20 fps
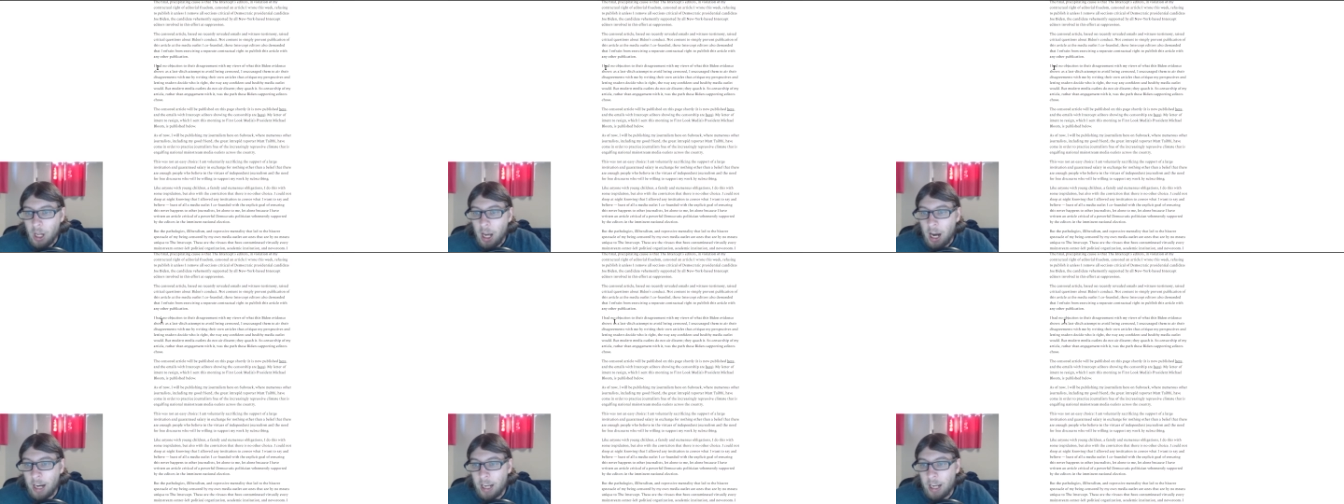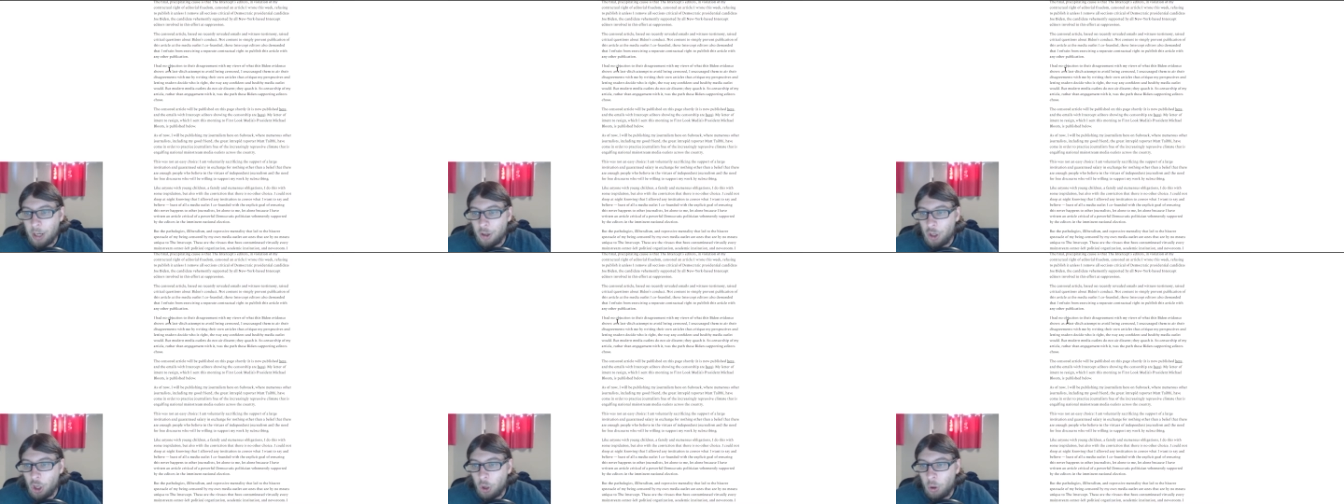I
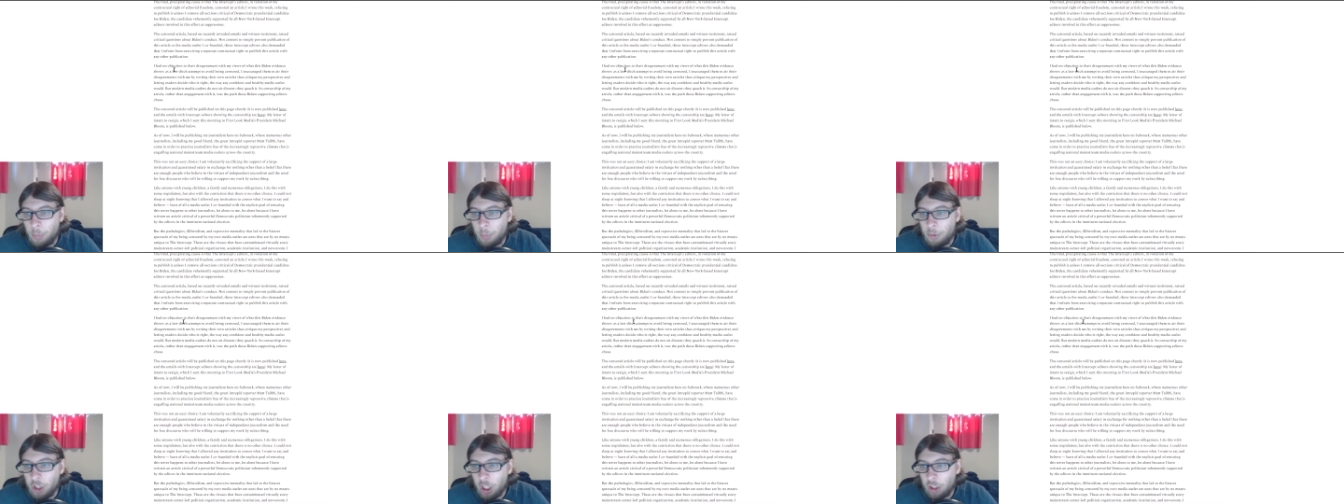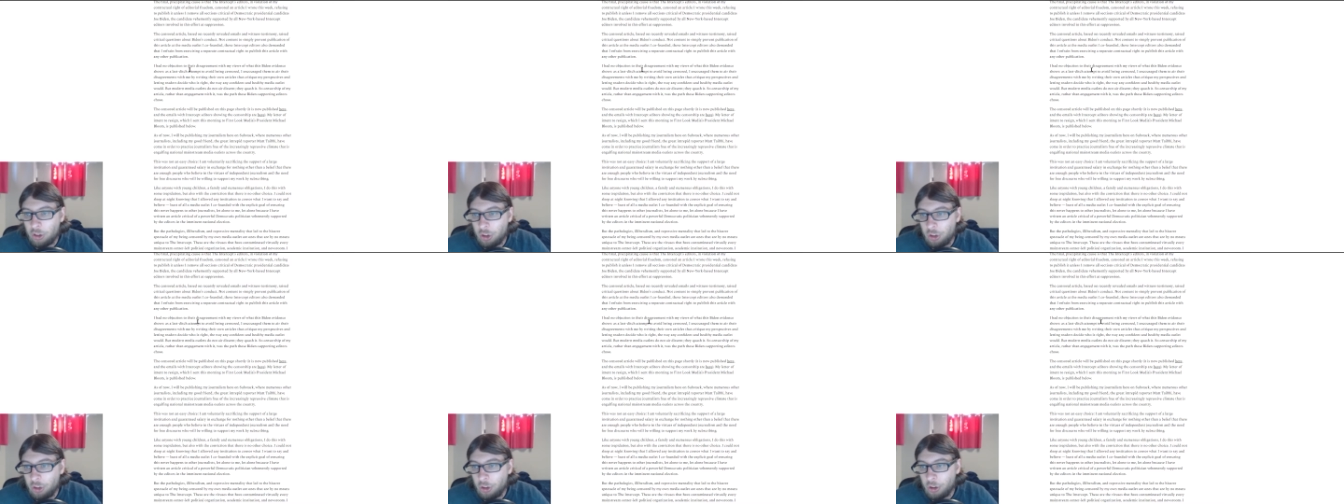had no
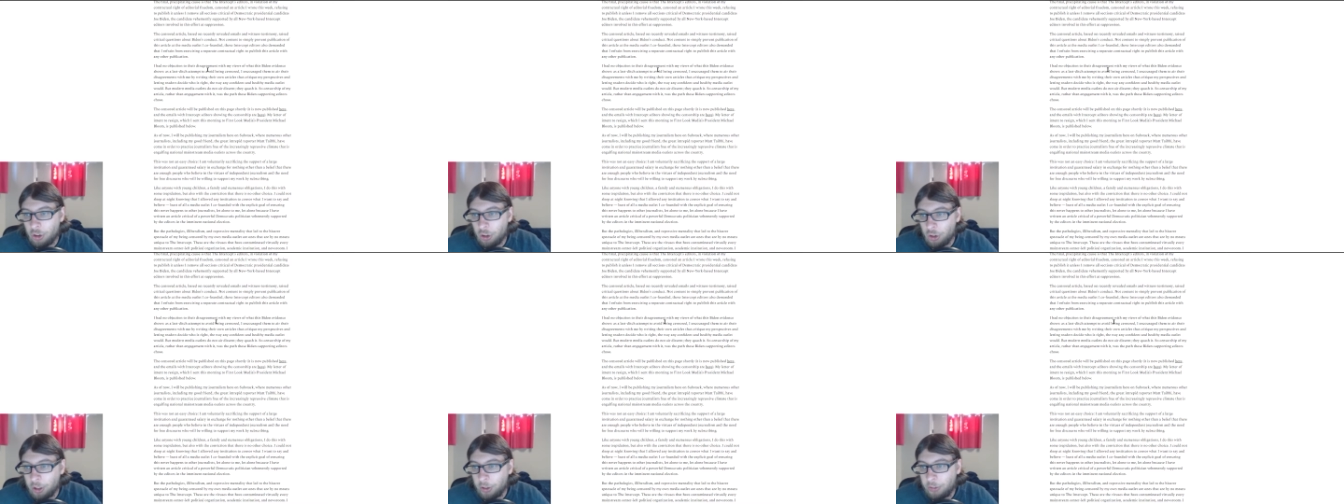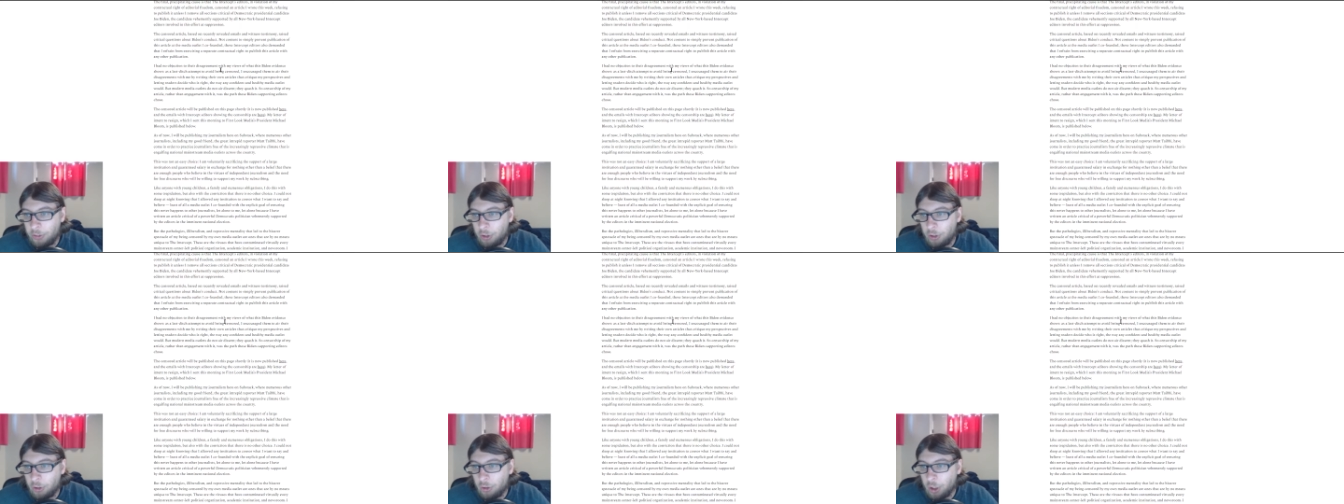objection to their
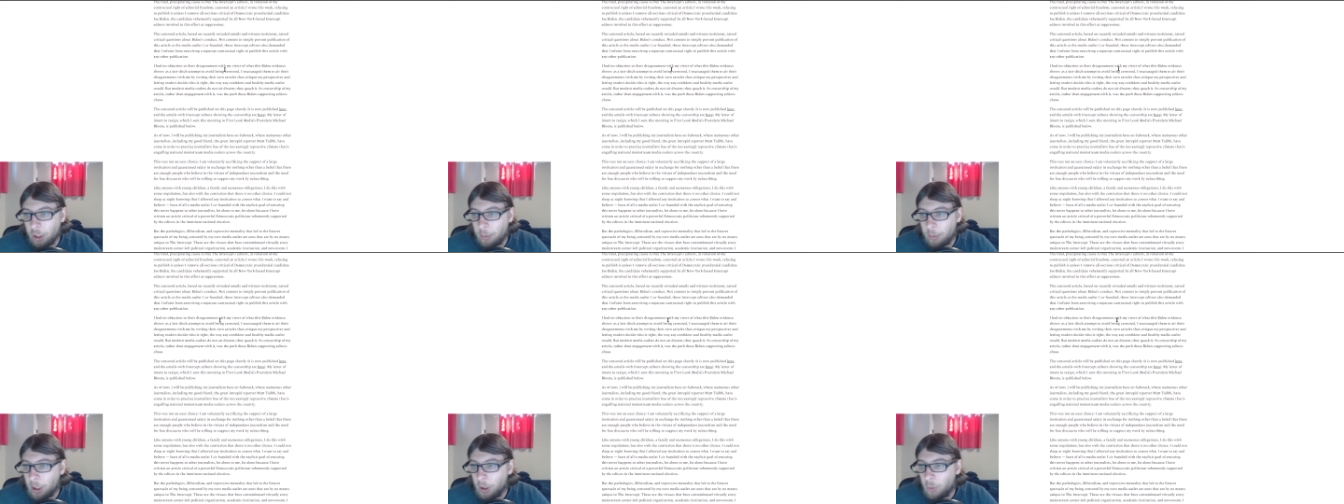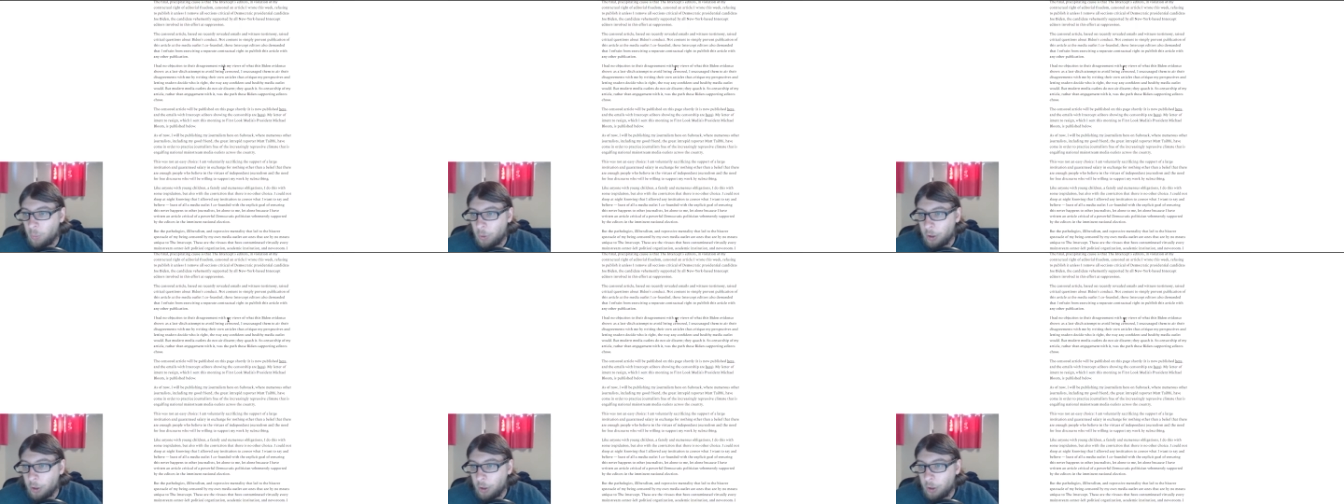disagreement